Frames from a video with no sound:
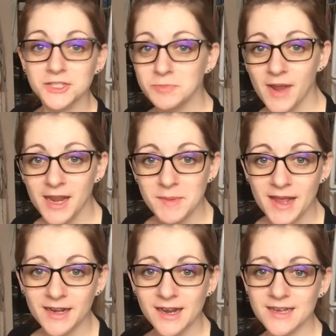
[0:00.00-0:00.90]
douchebag
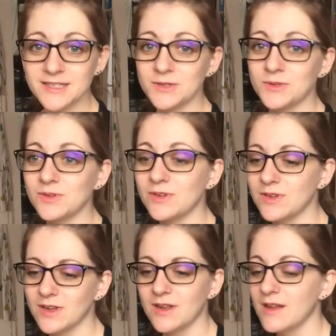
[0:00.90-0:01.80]
back in high school
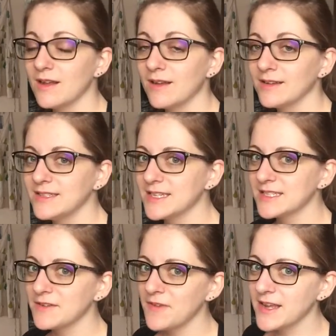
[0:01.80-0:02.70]

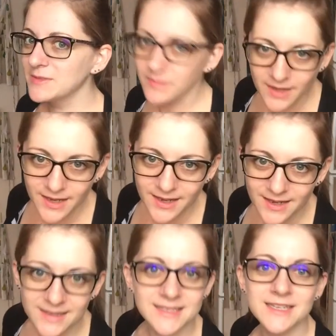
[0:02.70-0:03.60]
doesn't affect me
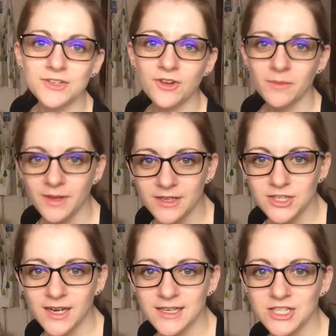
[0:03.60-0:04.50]
because he didn't treat me
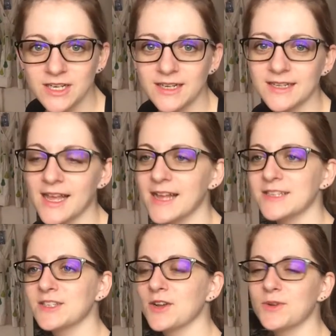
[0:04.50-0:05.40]
shit like that.
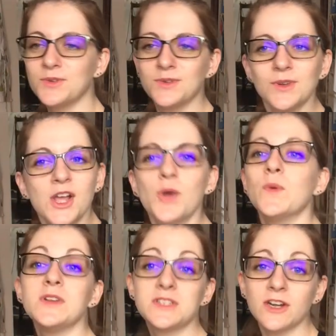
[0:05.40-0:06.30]
So
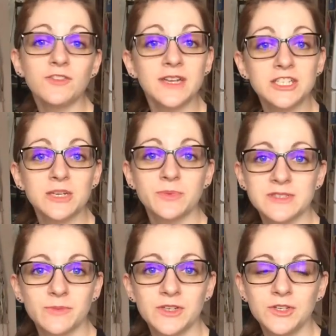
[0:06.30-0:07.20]
when you start a relationship with
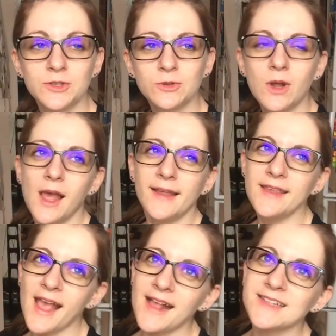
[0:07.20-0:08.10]
someone new,
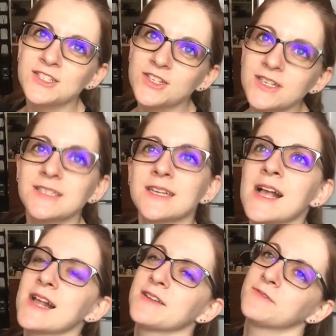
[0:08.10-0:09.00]
yeah, it's good to
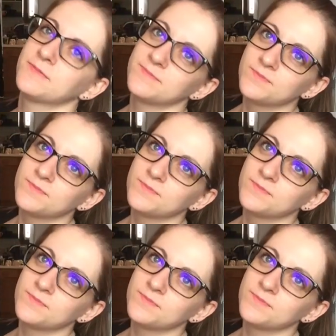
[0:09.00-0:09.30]
kind of